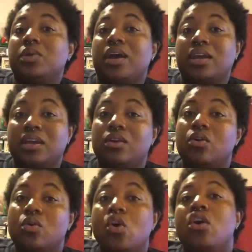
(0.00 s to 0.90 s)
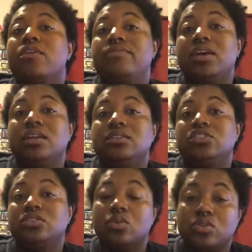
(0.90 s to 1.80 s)
where I can go off and
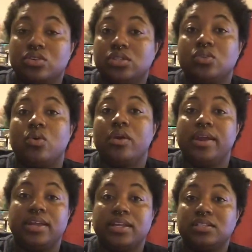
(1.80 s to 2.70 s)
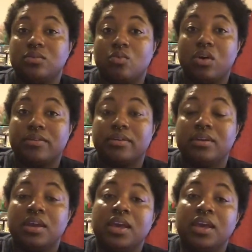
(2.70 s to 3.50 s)
just go to the store and get some water.